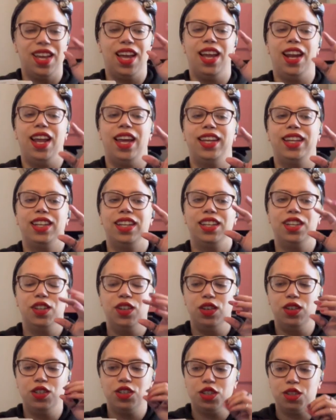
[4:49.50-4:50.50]
like, you
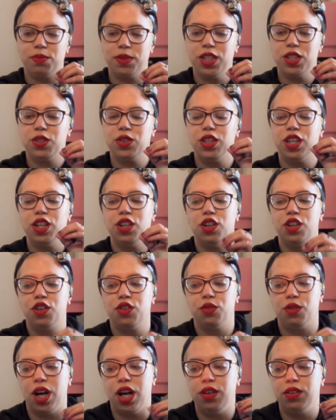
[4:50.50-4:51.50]
know, just make sure that you're
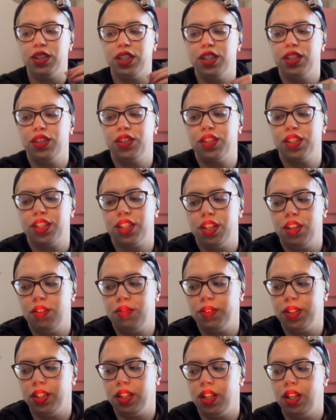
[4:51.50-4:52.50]
grounding
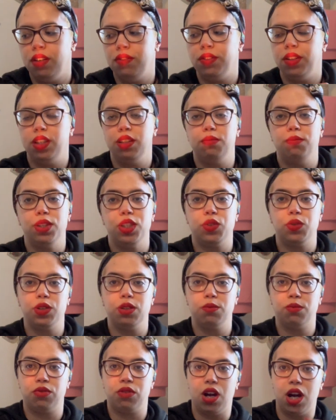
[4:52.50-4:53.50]
yourself enough in
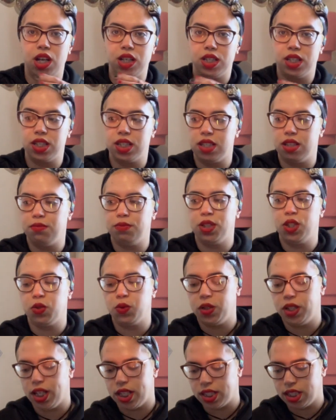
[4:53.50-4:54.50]
between projects and
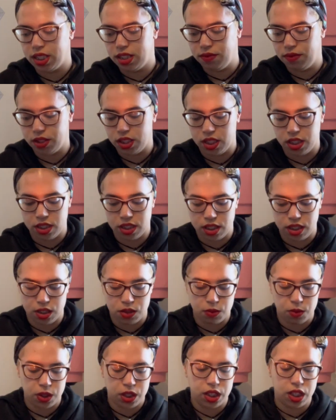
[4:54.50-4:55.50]
between activities
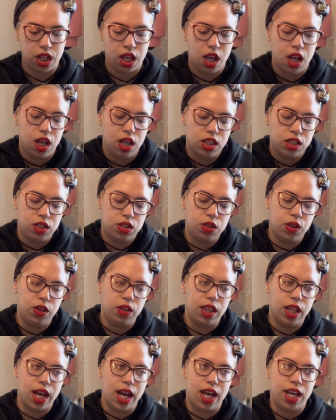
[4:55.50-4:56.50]
this week, so
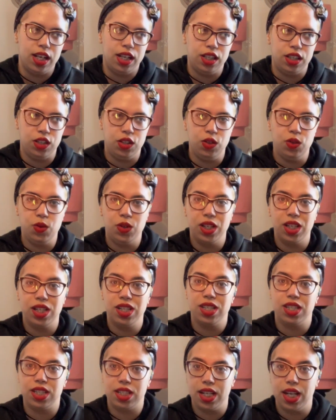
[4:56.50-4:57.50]
that you can
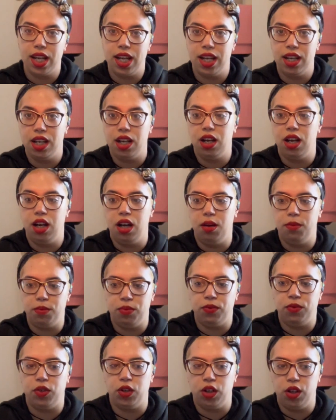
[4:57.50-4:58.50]
stay
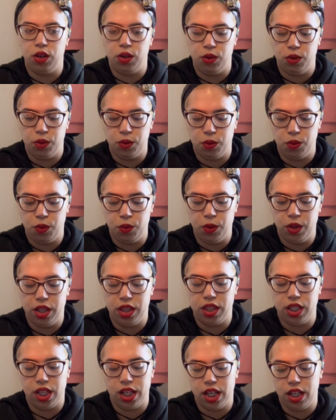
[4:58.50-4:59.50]
upflow with
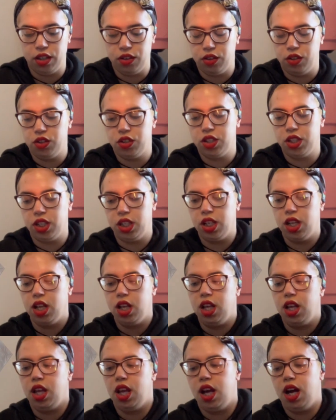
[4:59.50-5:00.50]
the energy,
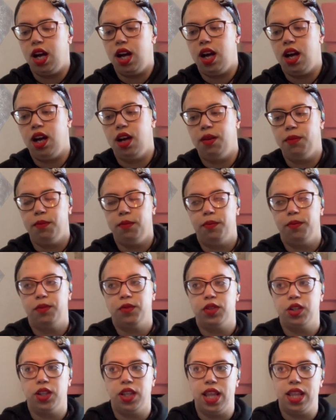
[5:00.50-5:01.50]
um
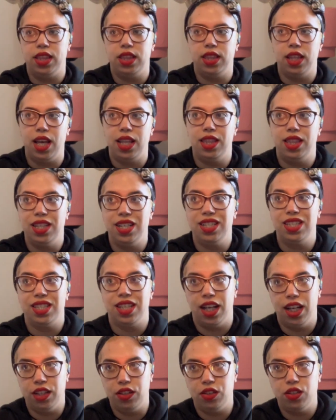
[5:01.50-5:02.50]
so that that this
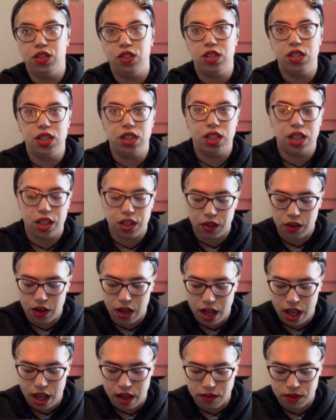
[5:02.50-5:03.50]
energy that you're
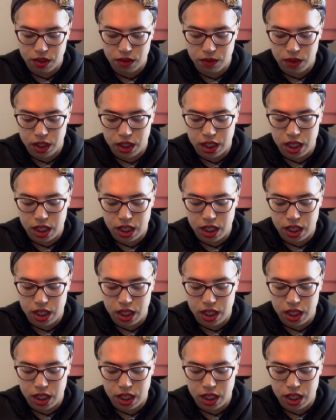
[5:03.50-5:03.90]
having right